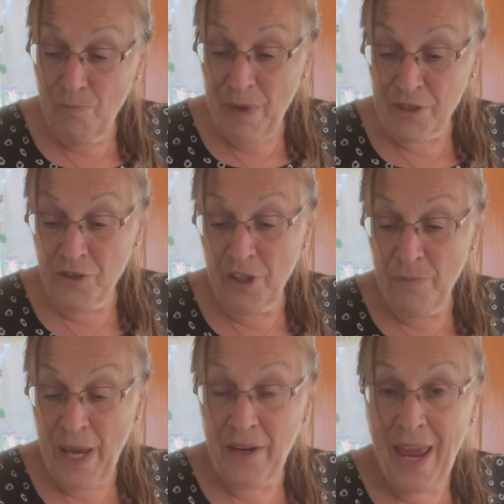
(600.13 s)
measure them
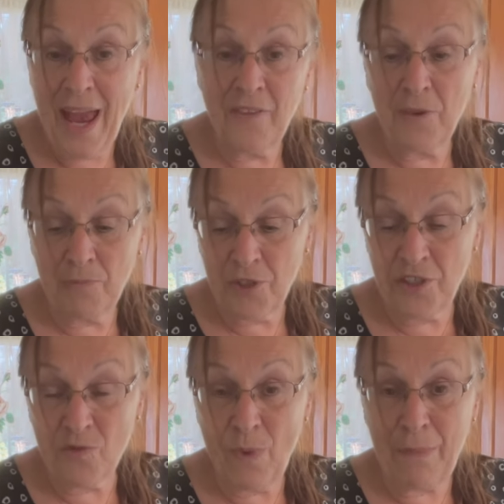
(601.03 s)
and add them to
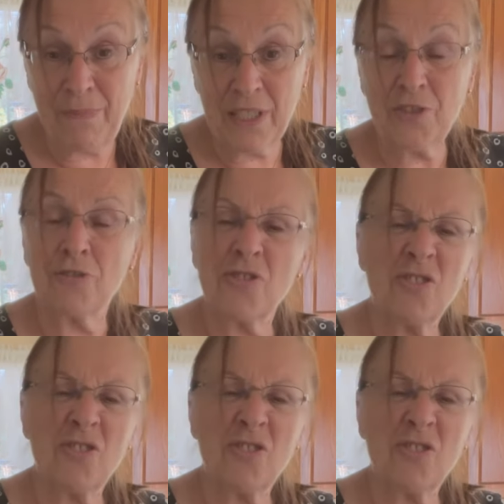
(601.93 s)
this wet mixture just